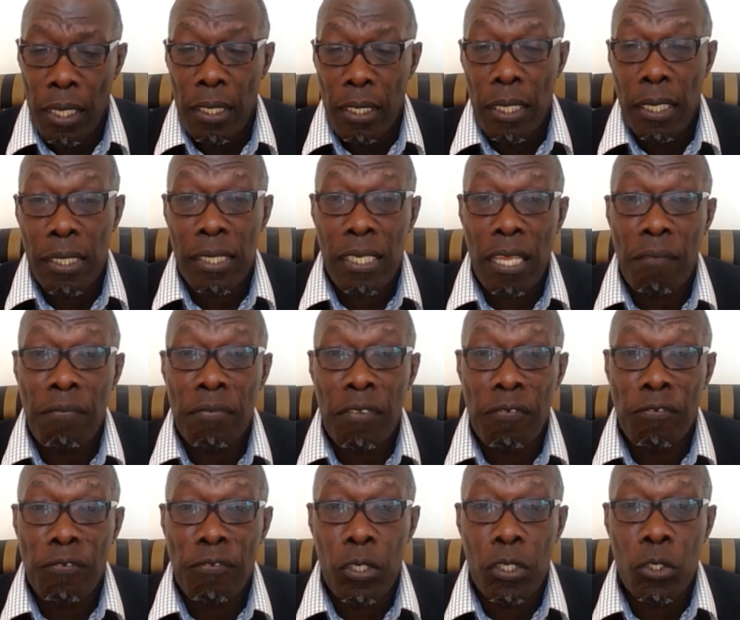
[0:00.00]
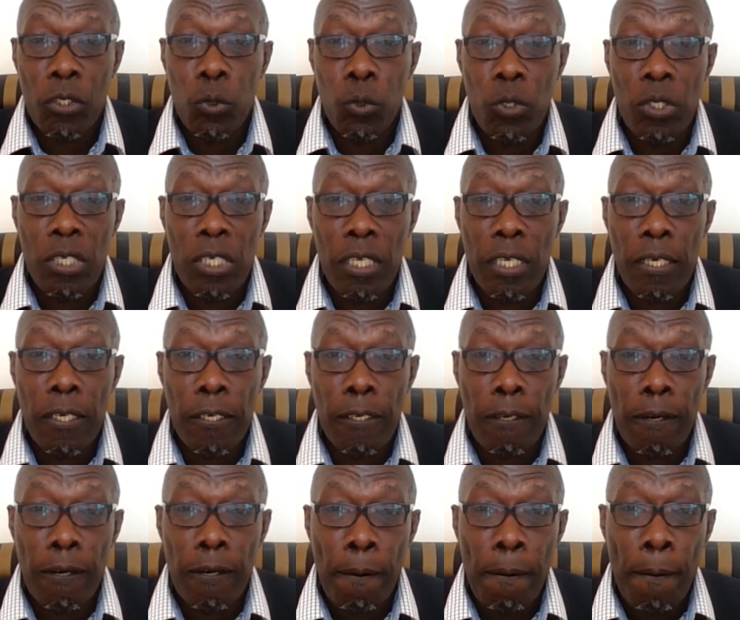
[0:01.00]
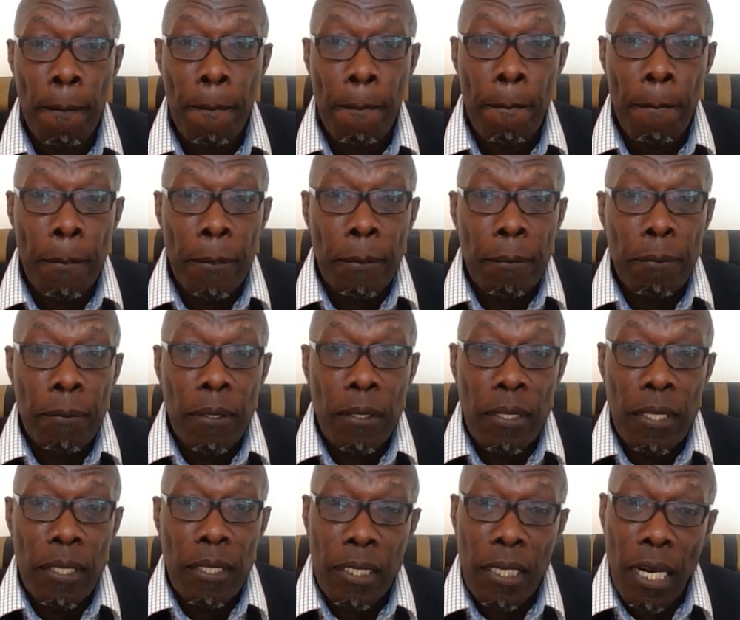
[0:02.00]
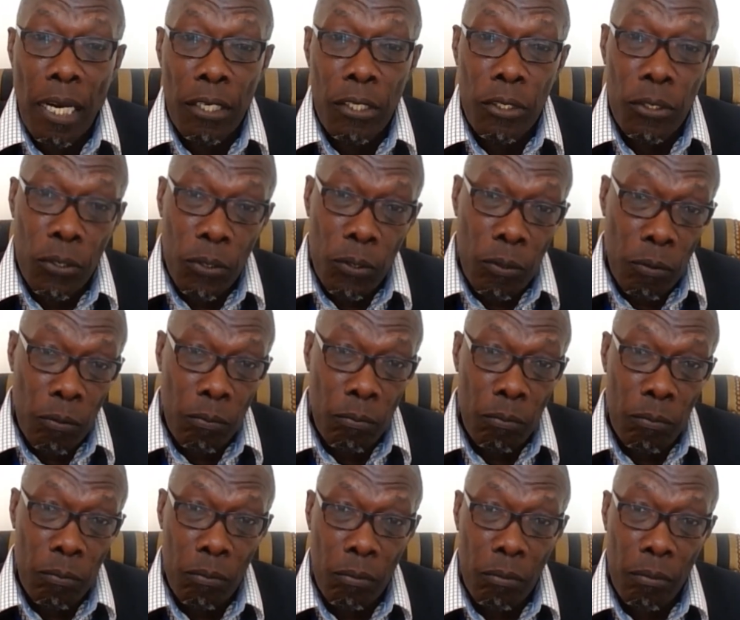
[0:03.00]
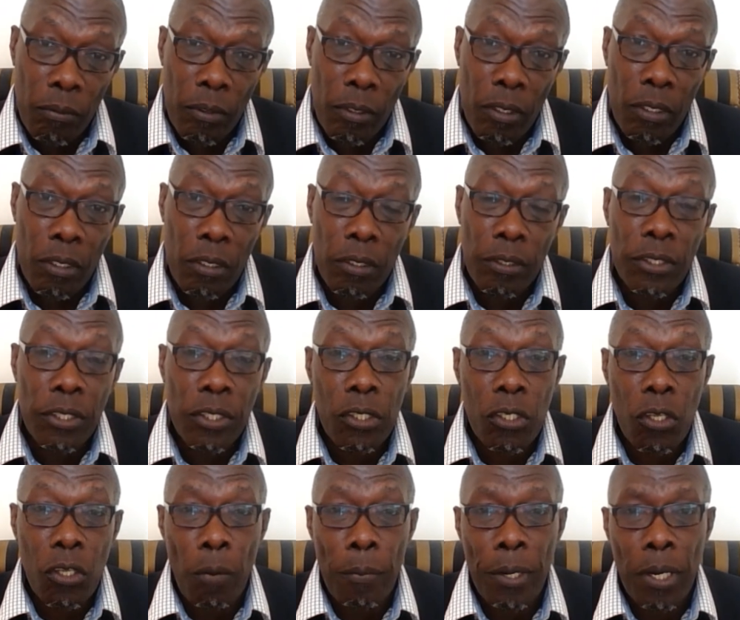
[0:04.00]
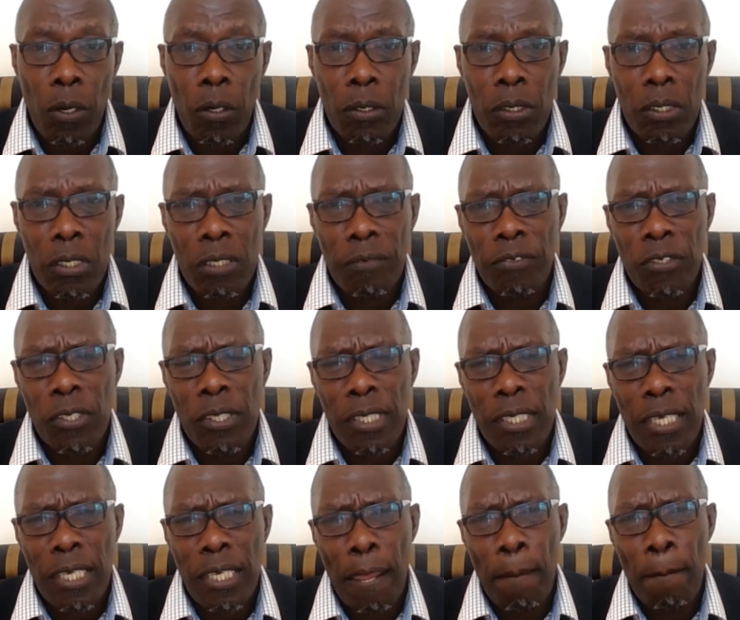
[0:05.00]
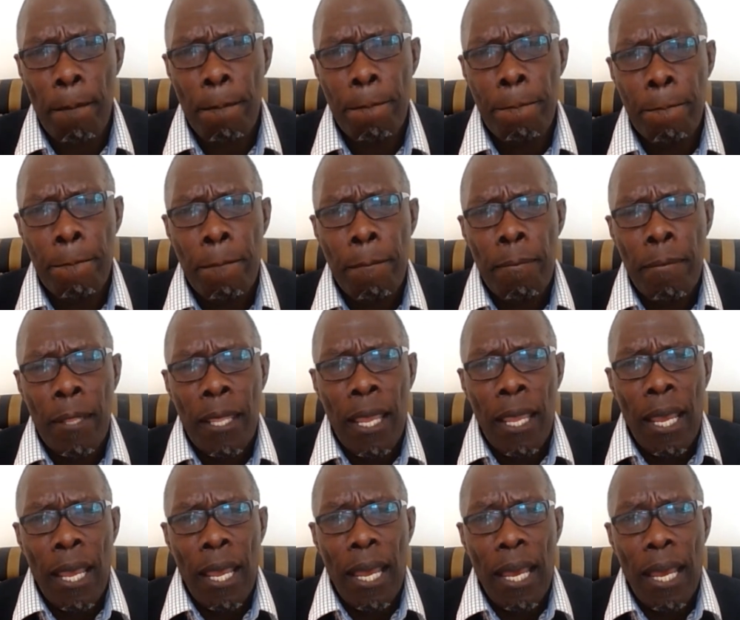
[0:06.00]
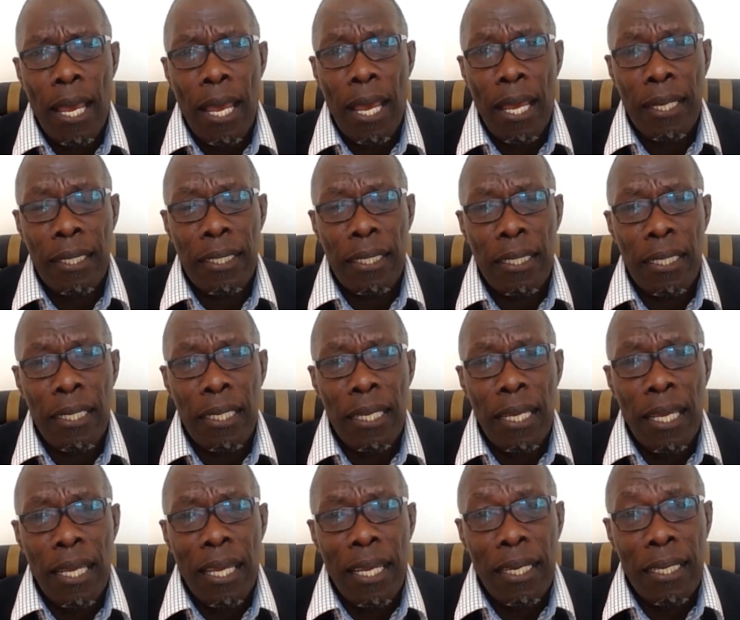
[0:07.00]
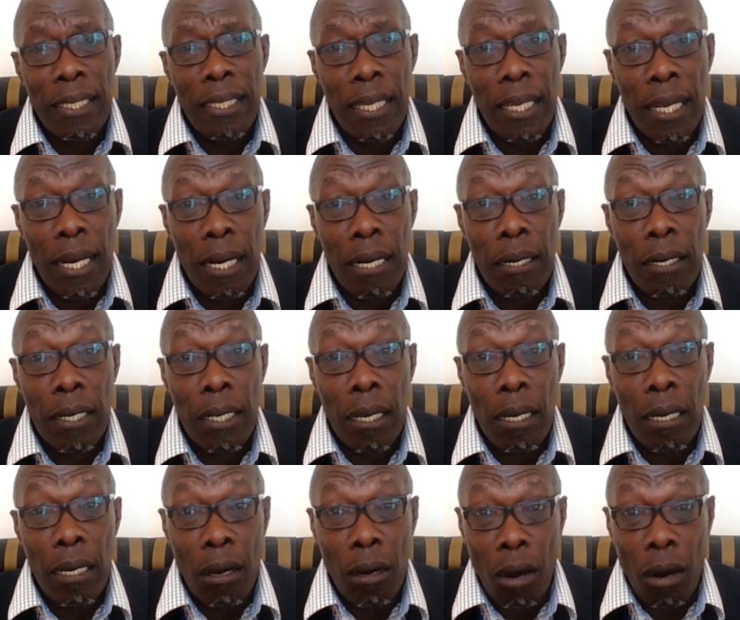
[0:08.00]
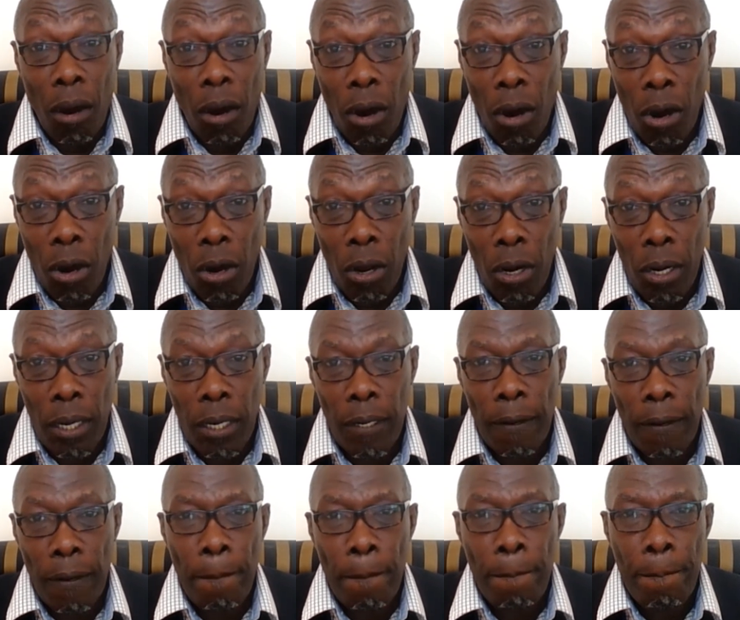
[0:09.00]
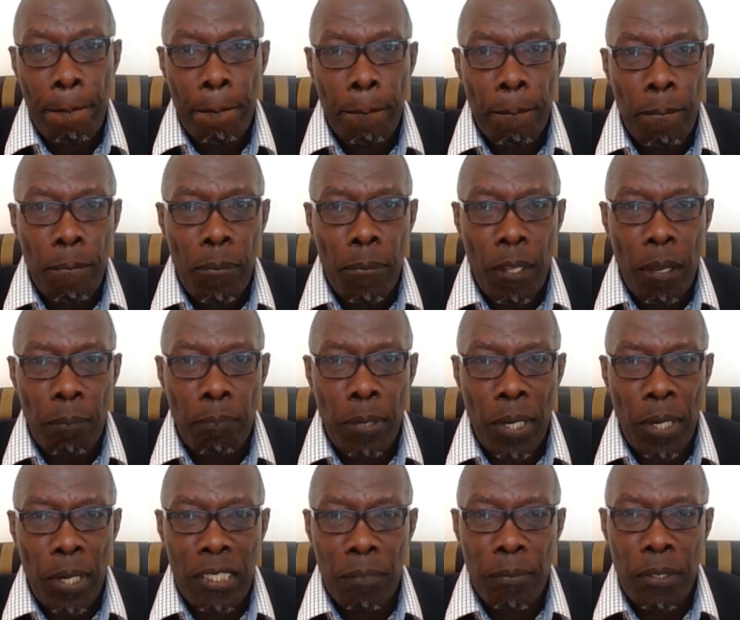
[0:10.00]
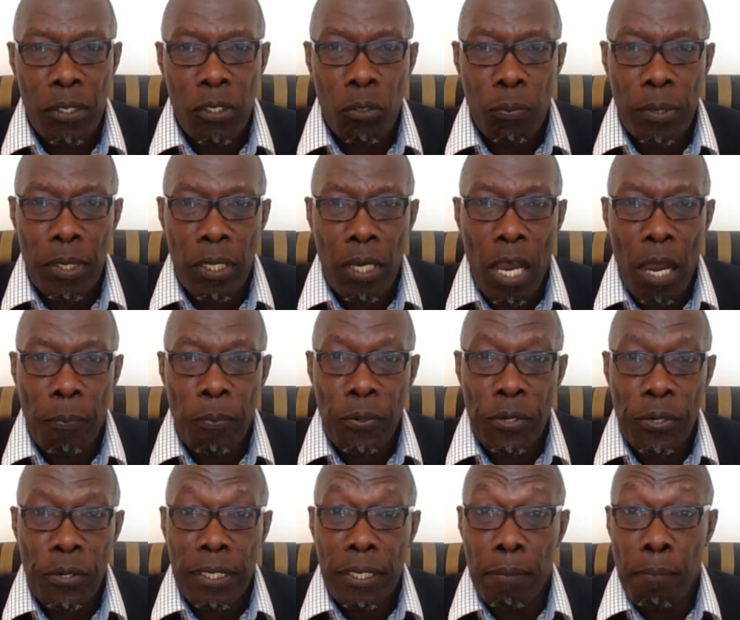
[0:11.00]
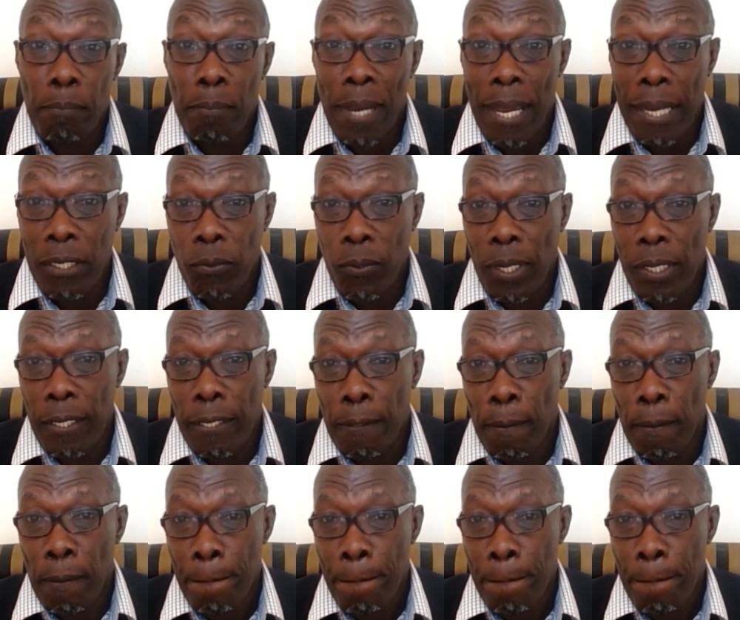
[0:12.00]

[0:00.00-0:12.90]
There are 74 tools here that are new. They're just coming out first time, and they are all possible to be operated manually,